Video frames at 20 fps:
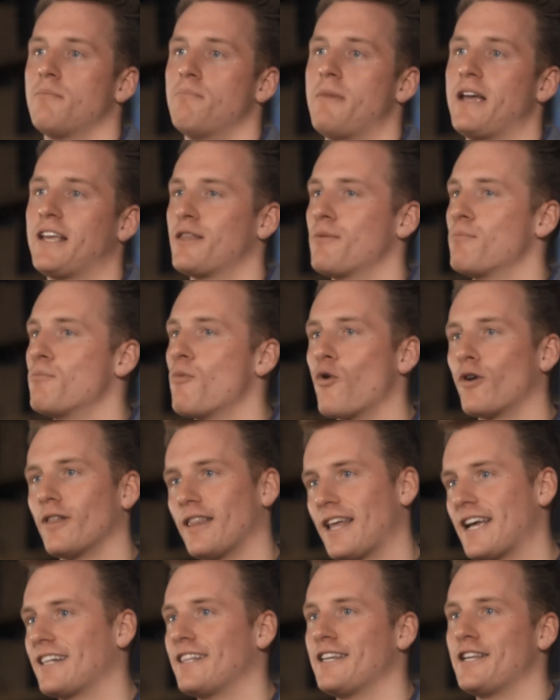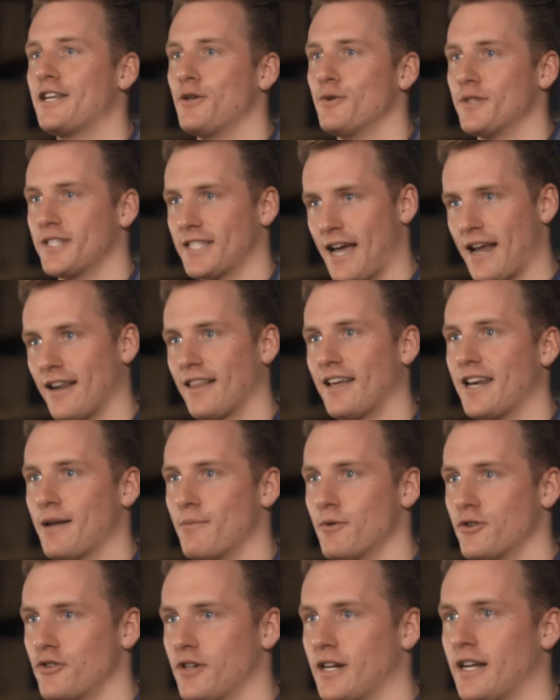make them more likely to use satellite
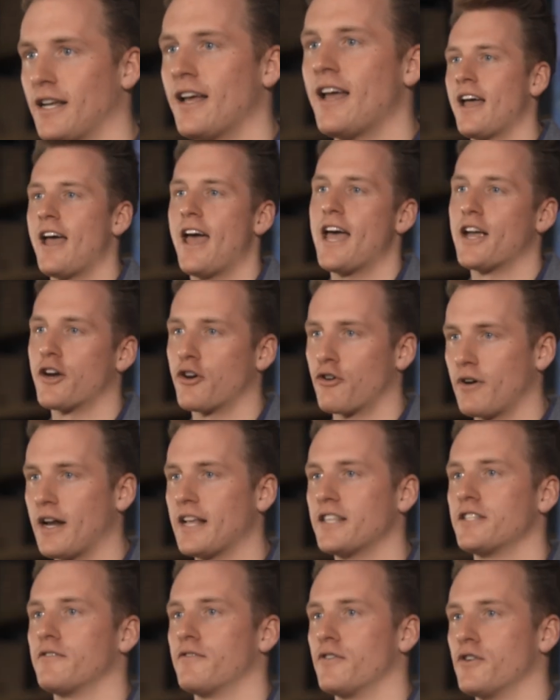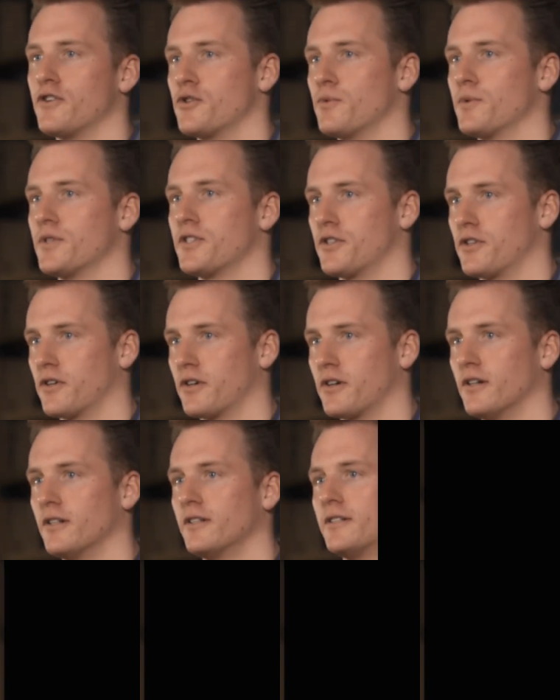imagery and creates a virtuous circle.